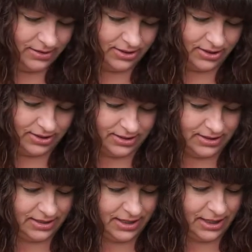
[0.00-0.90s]

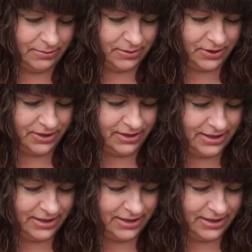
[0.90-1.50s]
just keep on